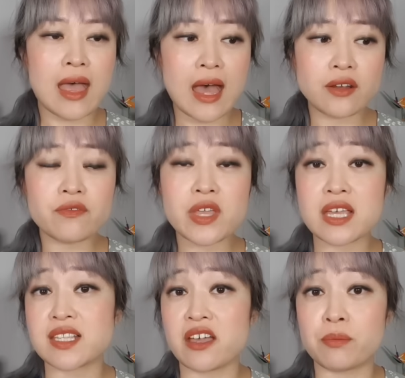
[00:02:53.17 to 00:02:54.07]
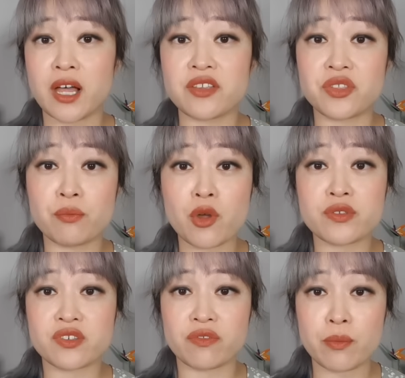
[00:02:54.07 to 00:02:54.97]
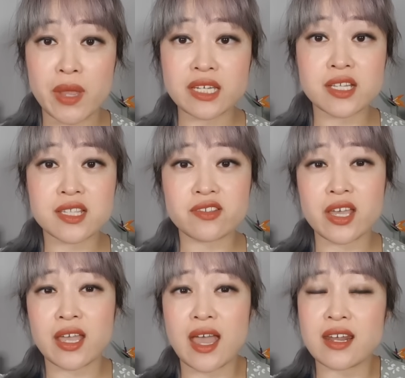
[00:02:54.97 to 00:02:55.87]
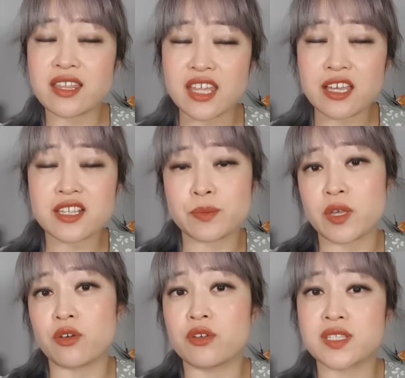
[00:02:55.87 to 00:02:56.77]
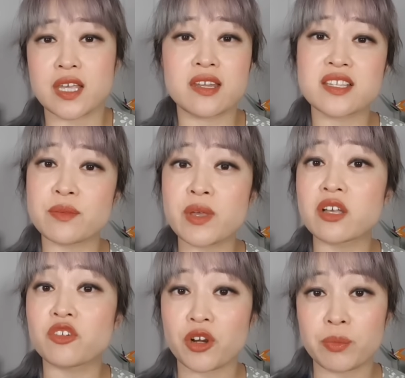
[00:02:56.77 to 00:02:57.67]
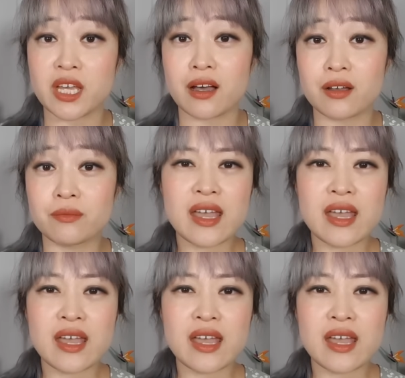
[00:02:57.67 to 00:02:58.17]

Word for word: Out of these, I applied the most of the Benton stick, and I think it's because it is a bit grippier.